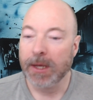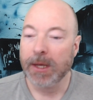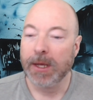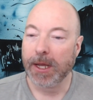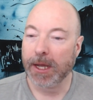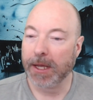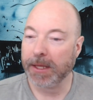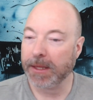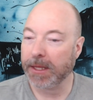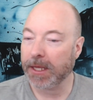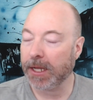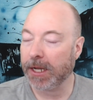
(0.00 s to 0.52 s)

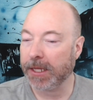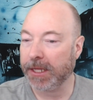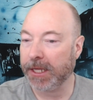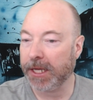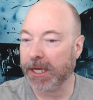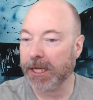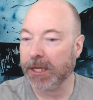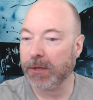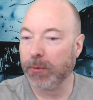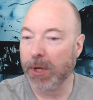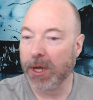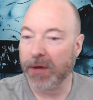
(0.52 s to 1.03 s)
And then at the
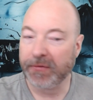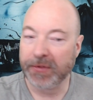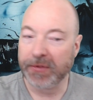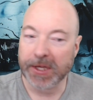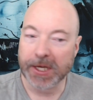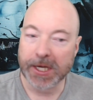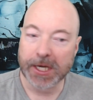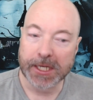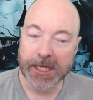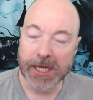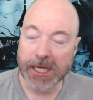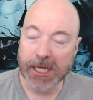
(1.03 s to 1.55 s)
end we have the
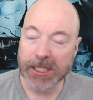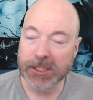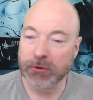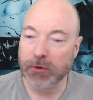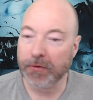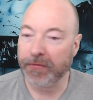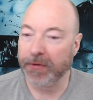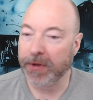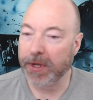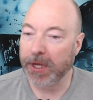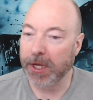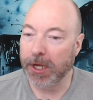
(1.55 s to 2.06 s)

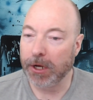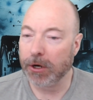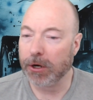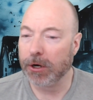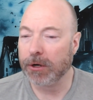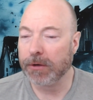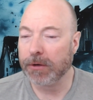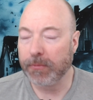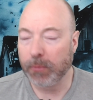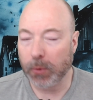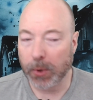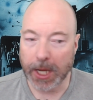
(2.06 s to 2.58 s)
catastrophe
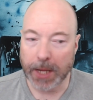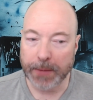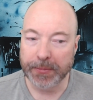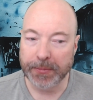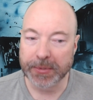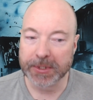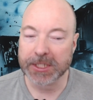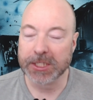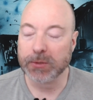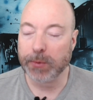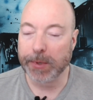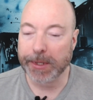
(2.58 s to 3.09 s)
here, what
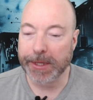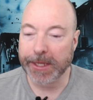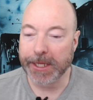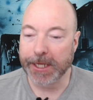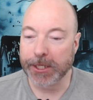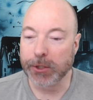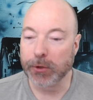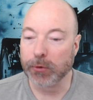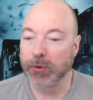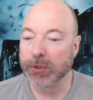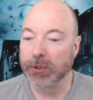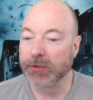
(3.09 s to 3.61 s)
happens when they
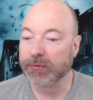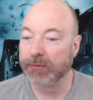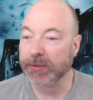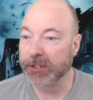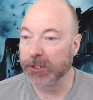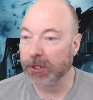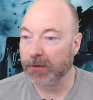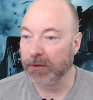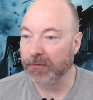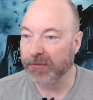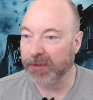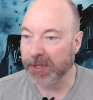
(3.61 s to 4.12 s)
don't
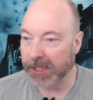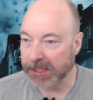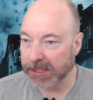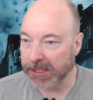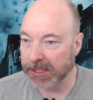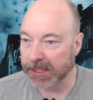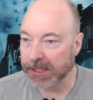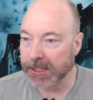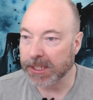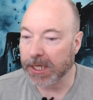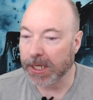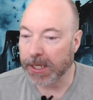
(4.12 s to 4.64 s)
resolve things
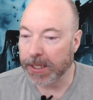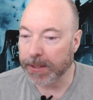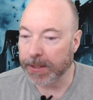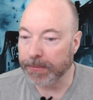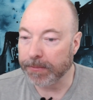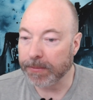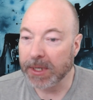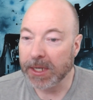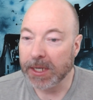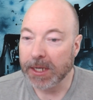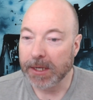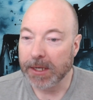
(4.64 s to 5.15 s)
in
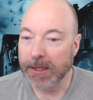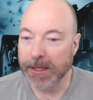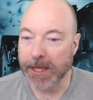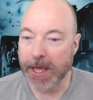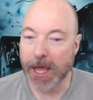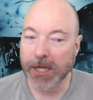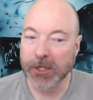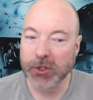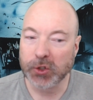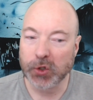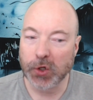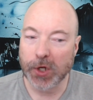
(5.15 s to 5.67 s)
time. They
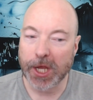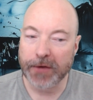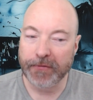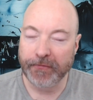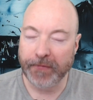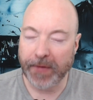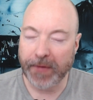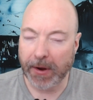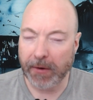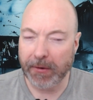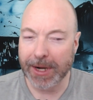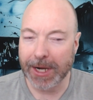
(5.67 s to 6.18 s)
actually have
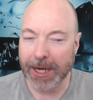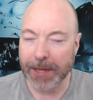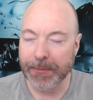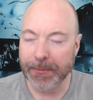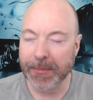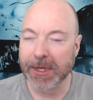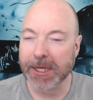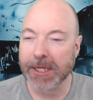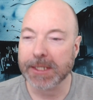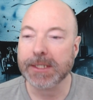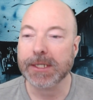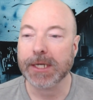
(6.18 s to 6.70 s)
very
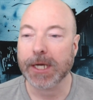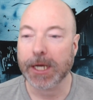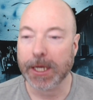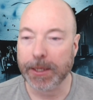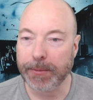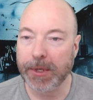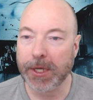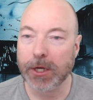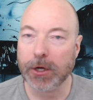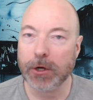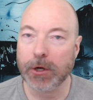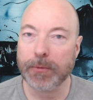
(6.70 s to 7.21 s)
limited time
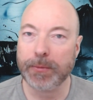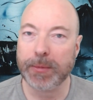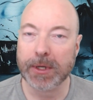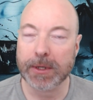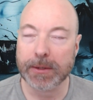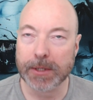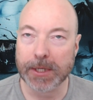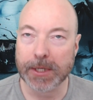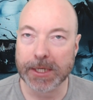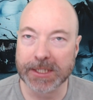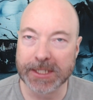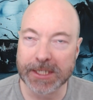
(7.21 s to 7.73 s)
here,
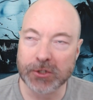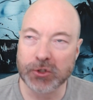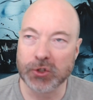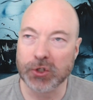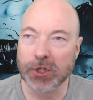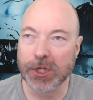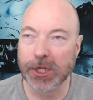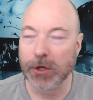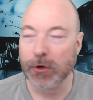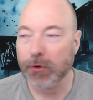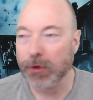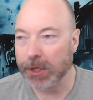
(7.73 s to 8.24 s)

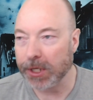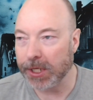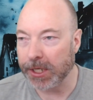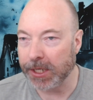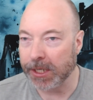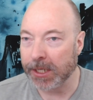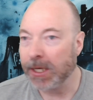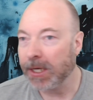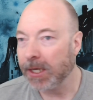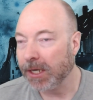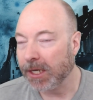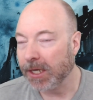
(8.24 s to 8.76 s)
essentially only
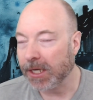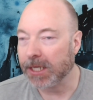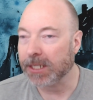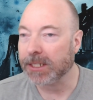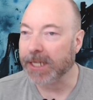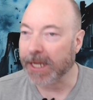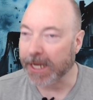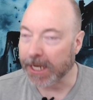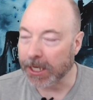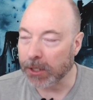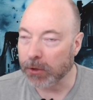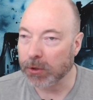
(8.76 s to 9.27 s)
a
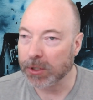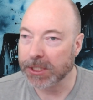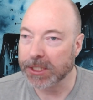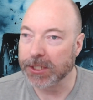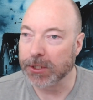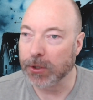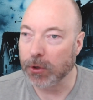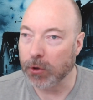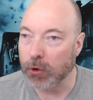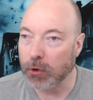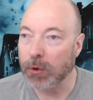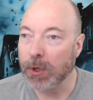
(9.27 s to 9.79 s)
day or
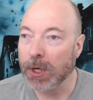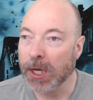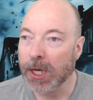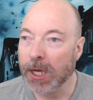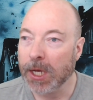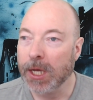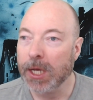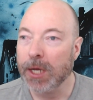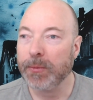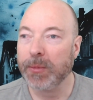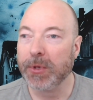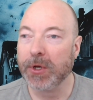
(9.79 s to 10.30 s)
so,
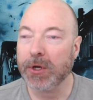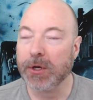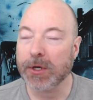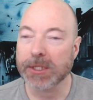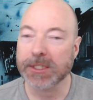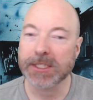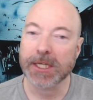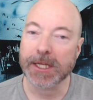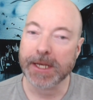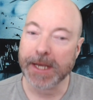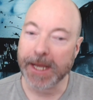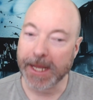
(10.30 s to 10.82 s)

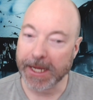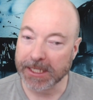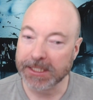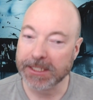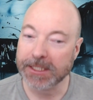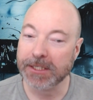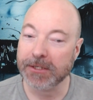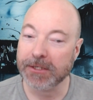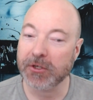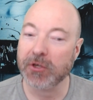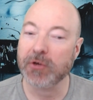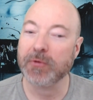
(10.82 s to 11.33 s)
because the
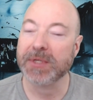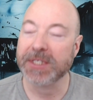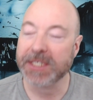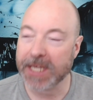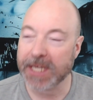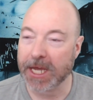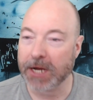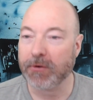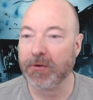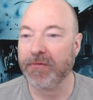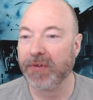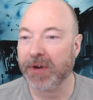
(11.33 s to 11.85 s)
next human
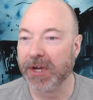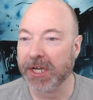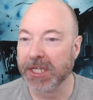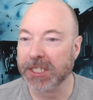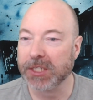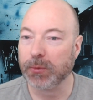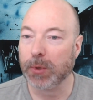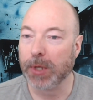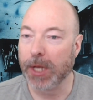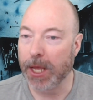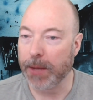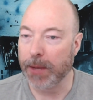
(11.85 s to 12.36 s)

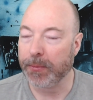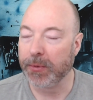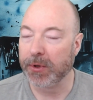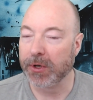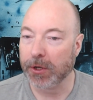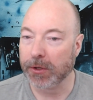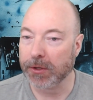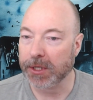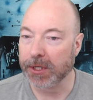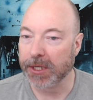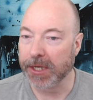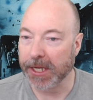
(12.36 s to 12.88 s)
sacrifice will happen
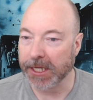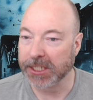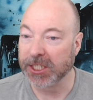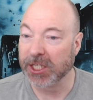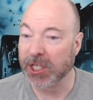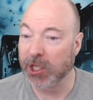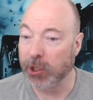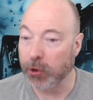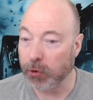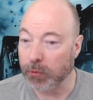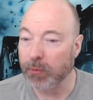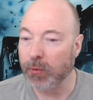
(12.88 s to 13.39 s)
on the
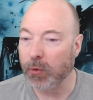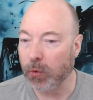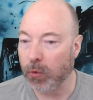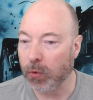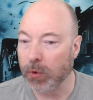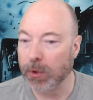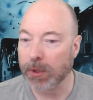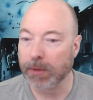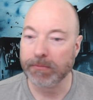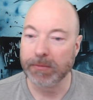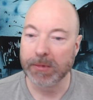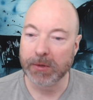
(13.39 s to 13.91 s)
next new
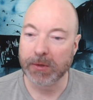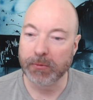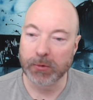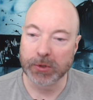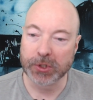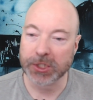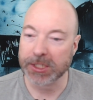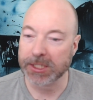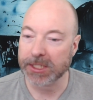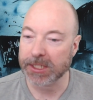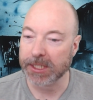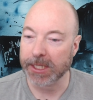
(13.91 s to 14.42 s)
moon, which
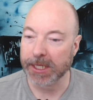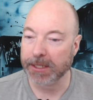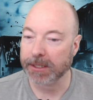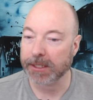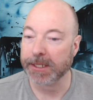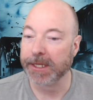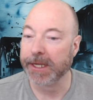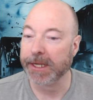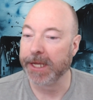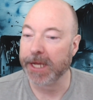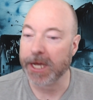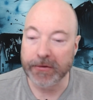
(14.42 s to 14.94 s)
is like the
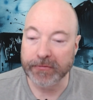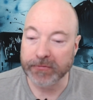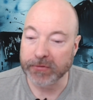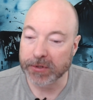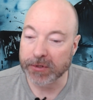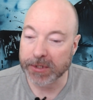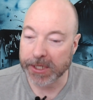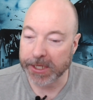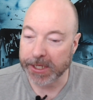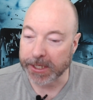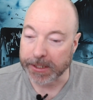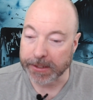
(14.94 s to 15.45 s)
day after
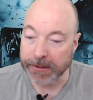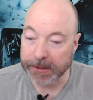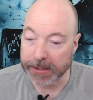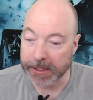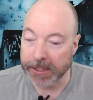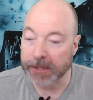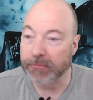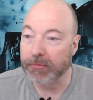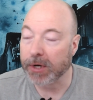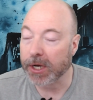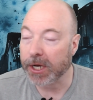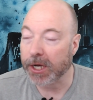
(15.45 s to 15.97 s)
they
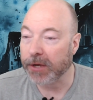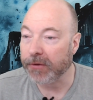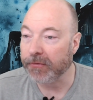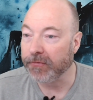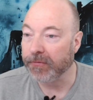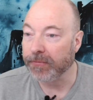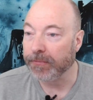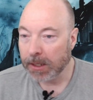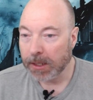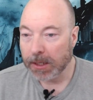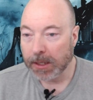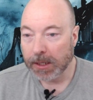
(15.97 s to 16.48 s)
arrive.
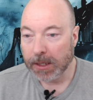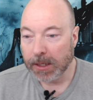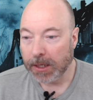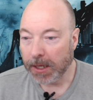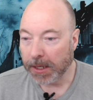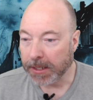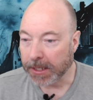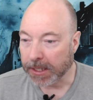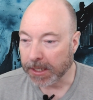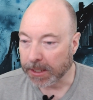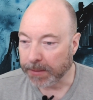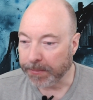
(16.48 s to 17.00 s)

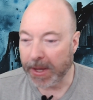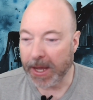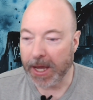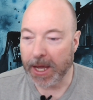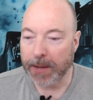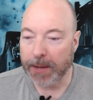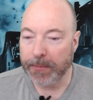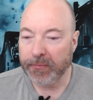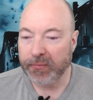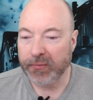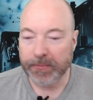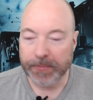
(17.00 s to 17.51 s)
Another
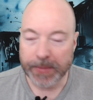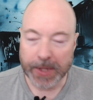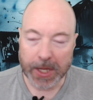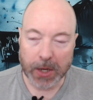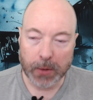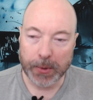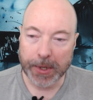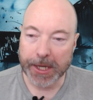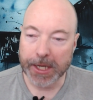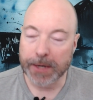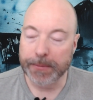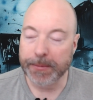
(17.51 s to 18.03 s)
map, now
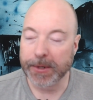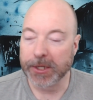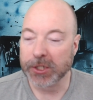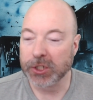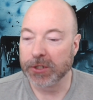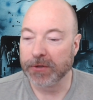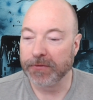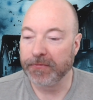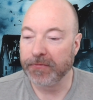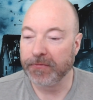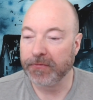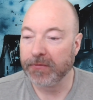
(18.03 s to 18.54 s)
we get a bunch
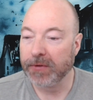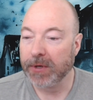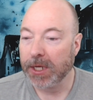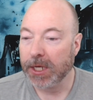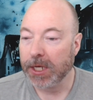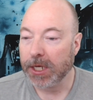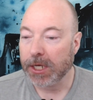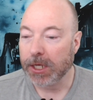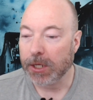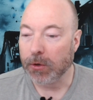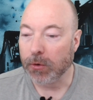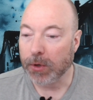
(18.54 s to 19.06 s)
of
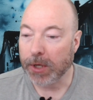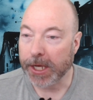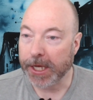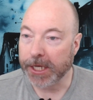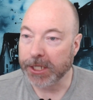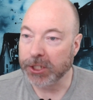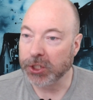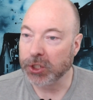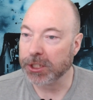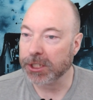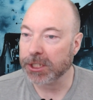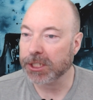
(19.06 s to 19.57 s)

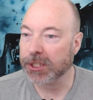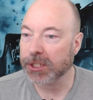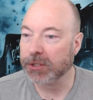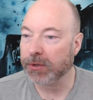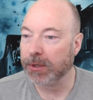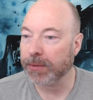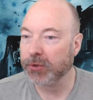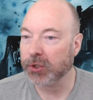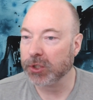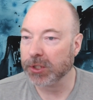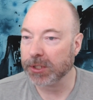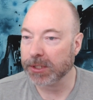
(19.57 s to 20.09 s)
location
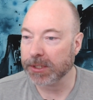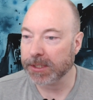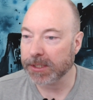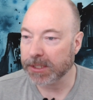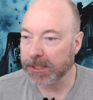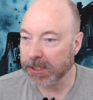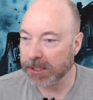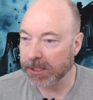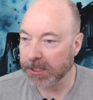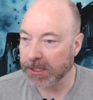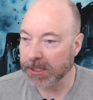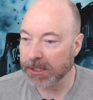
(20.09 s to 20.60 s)

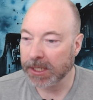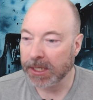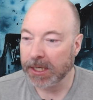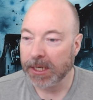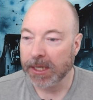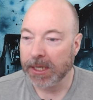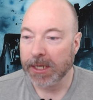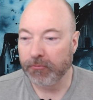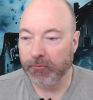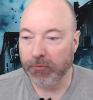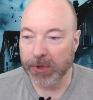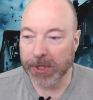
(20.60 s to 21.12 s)
descriptions.
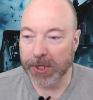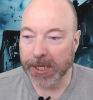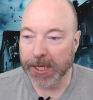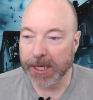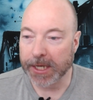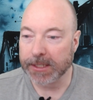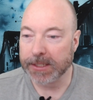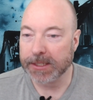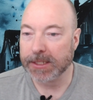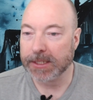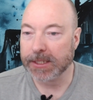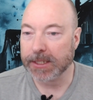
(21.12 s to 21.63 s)
We
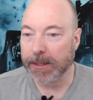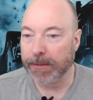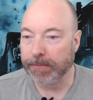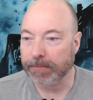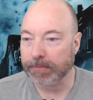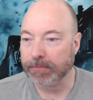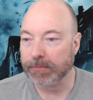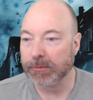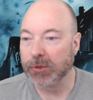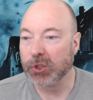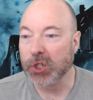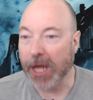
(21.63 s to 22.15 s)
get
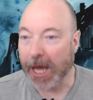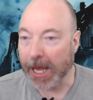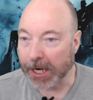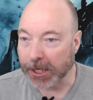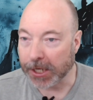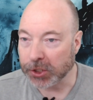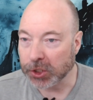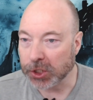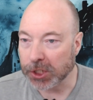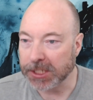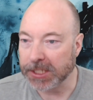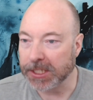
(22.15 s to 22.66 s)
some
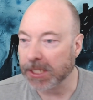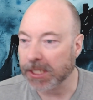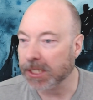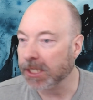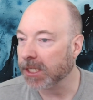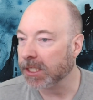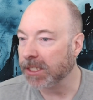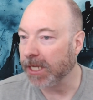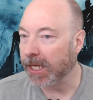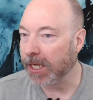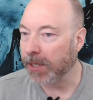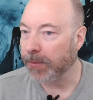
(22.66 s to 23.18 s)
challenges that
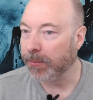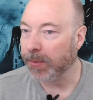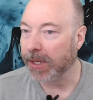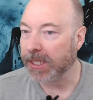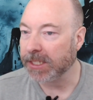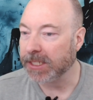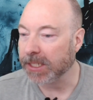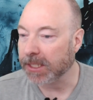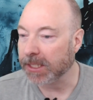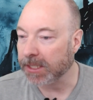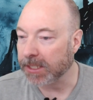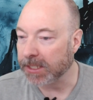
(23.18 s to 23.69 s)
can take
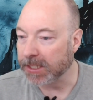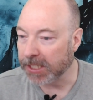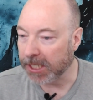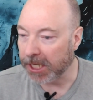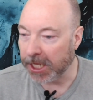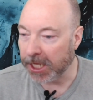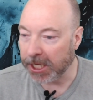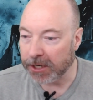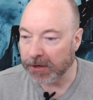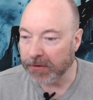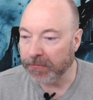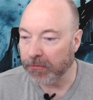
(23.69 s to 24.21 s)
place at this
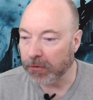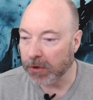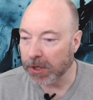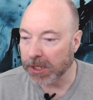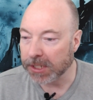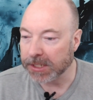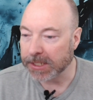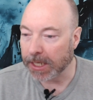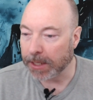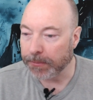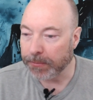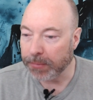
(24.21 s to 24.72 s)
inn, for
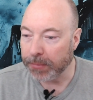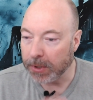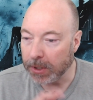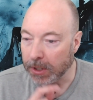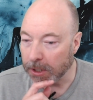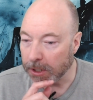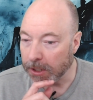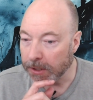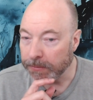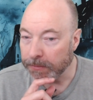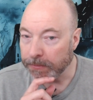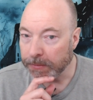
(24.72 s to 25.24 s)

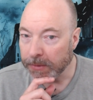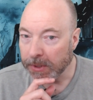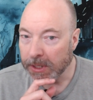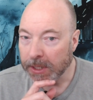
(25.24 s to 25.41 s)
example,